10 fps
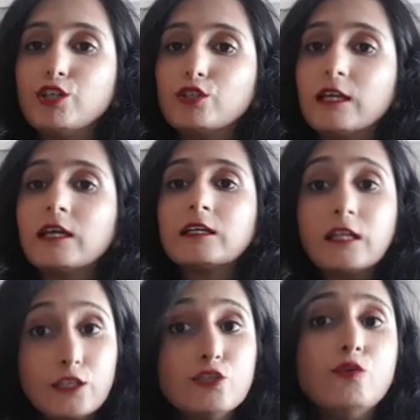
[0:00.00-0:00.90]
you think
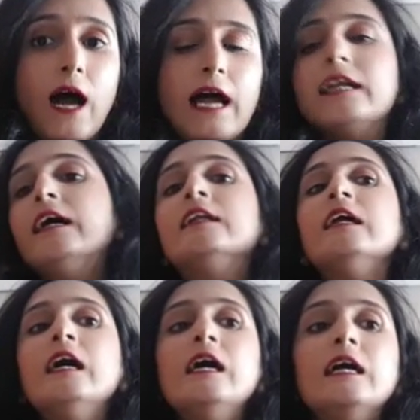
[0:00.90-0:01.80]
that you add
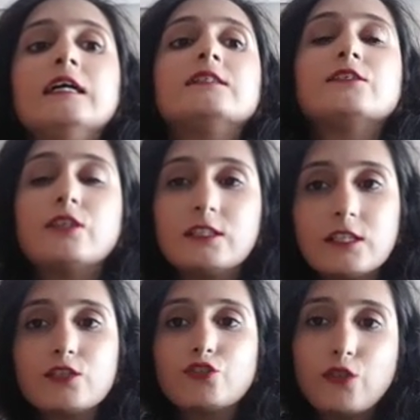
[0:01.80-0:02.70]
and it's
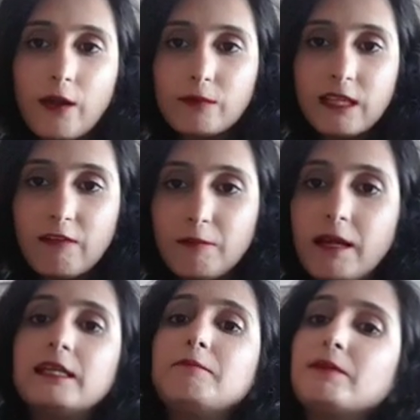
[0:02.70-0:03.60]
interesting to share with
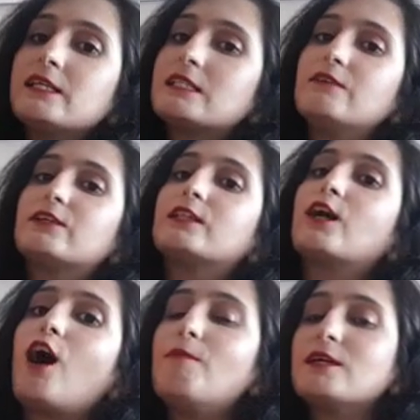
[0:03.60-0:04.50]
everybody, please leave it in
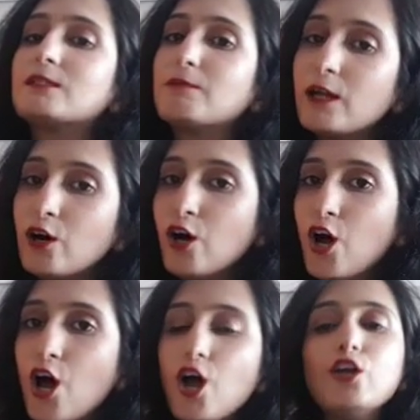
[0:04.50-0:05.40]
the comments below.
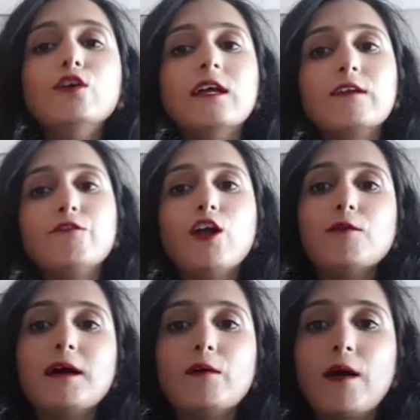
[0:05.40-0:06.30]
You can
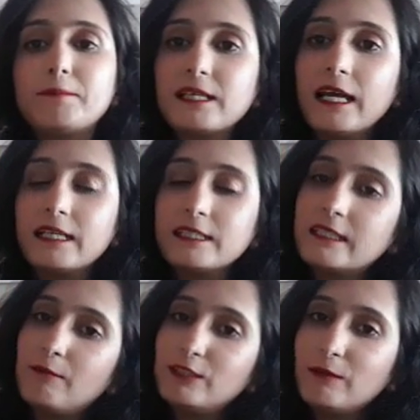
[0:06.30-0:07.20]
follow my website is
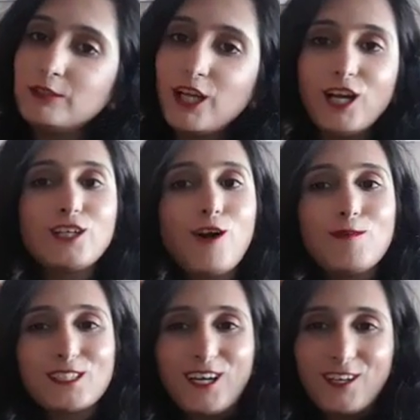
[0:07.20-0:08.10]

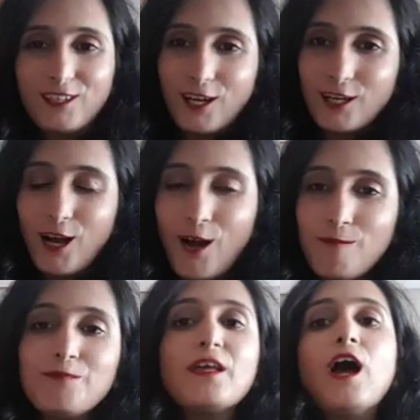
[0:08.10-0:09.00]

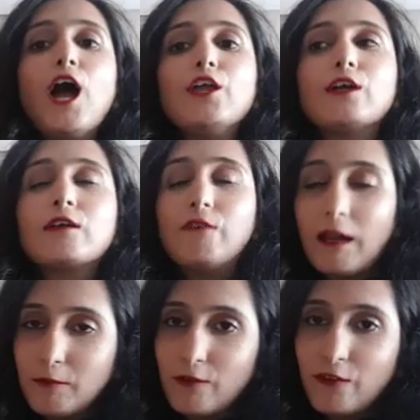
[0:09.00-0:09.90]
www.komalskana.com. You can
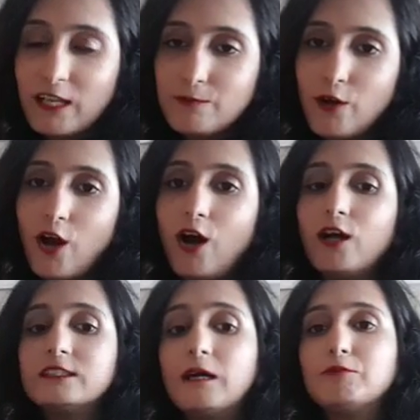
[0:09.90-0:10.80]
find me on Facebook
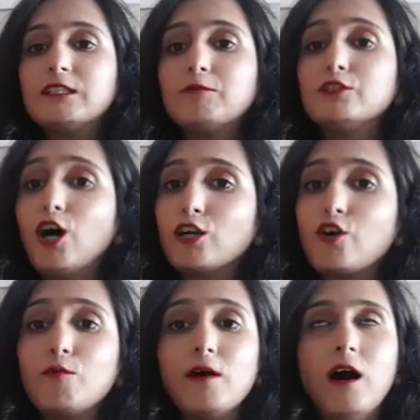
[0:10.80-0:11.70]
on
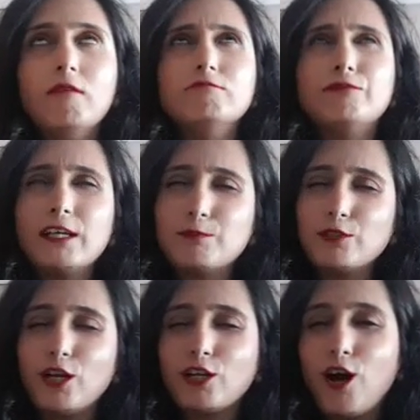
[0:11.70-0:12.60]

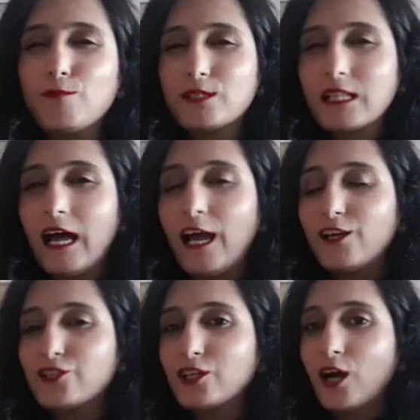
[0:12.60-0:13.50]

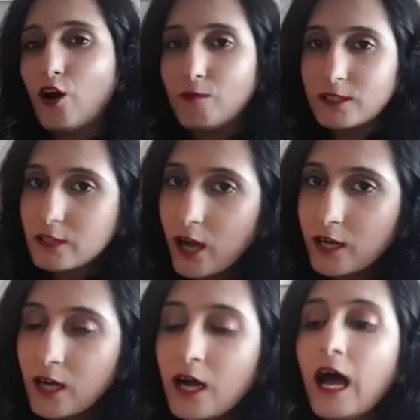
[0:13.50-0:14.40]

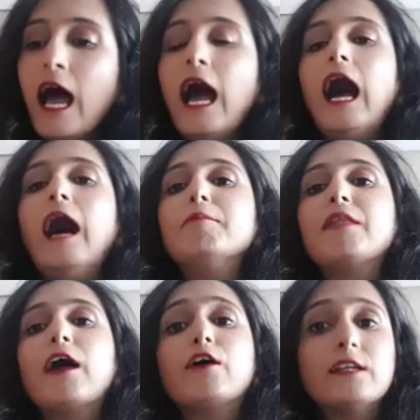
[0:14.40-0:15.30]
facebook.com/komalskana,
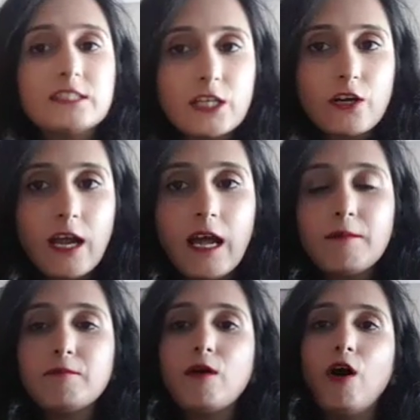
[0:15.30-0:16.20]
and then on
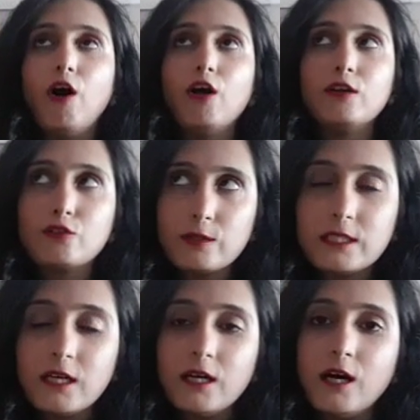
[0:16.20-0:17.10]
Instagram, on
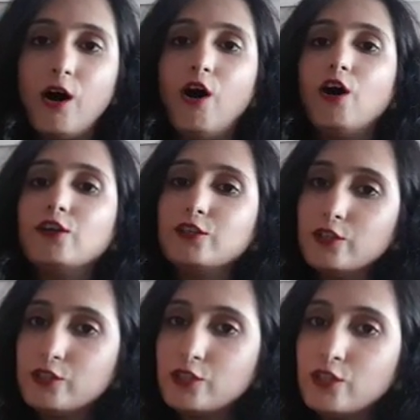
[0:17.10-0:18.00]
Twitter, on
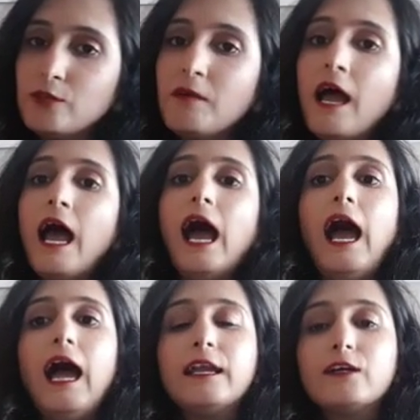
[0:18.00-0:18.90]
YouTube,
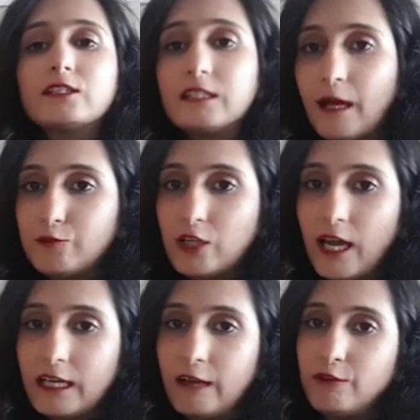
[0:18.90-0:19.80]
and on
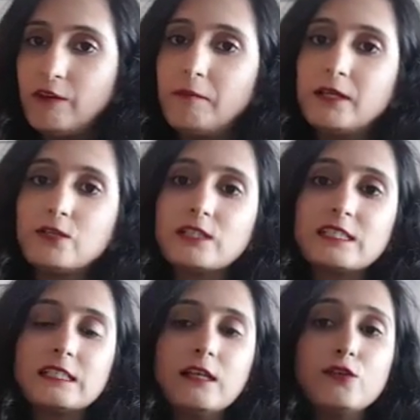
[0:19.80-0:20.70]
Snapchat. Everywhere my
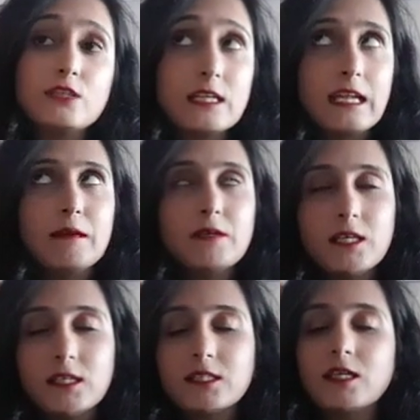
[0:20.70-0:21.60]
username
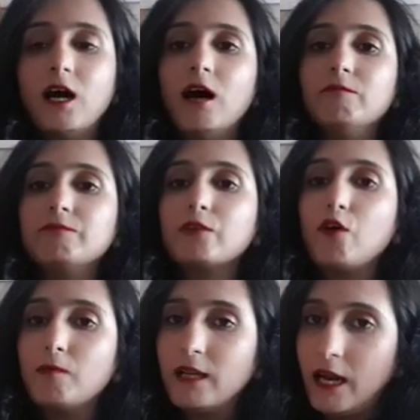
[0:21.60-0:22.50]
is
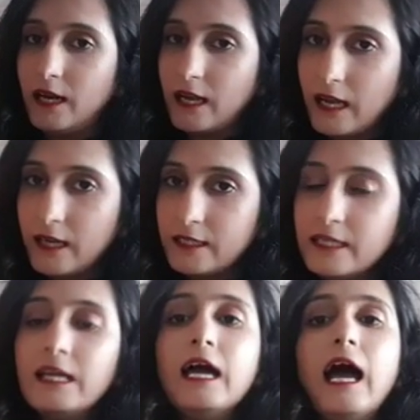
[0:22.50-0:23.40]
Komal
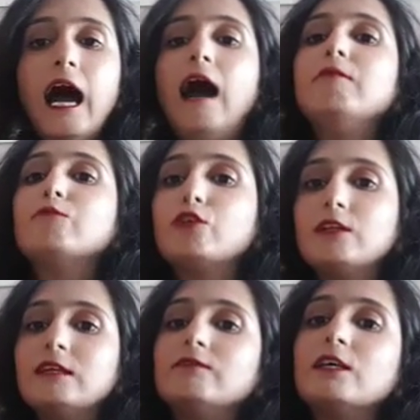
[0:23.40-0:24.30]
Lakhani. I'm going
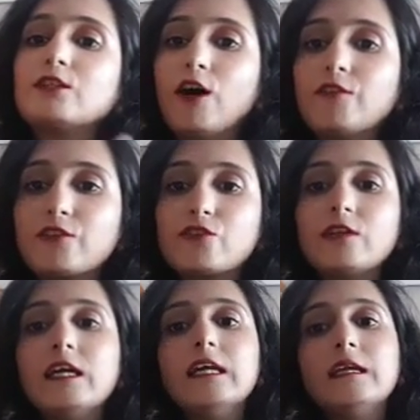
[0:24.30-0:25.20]
to leave this on the
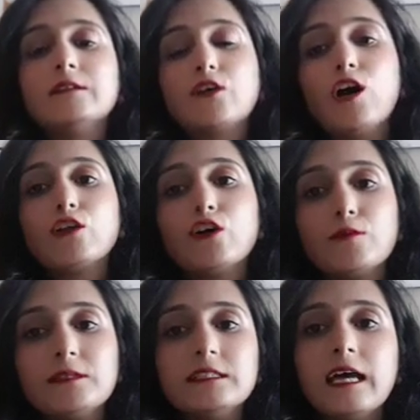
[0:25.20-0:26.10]
screen, and it's all
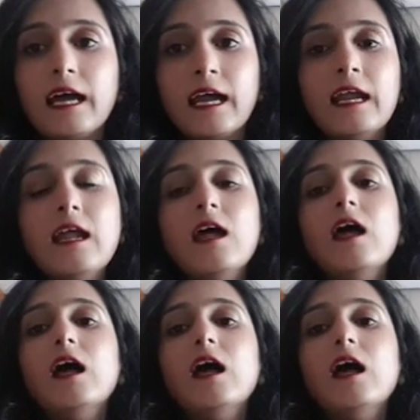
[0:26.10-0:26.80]
going to be there